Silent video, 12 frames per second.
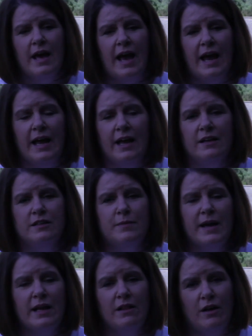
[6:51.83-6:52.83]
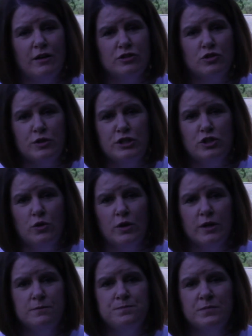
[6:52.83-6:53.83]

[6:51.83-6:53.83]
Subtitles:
And to make a long story short,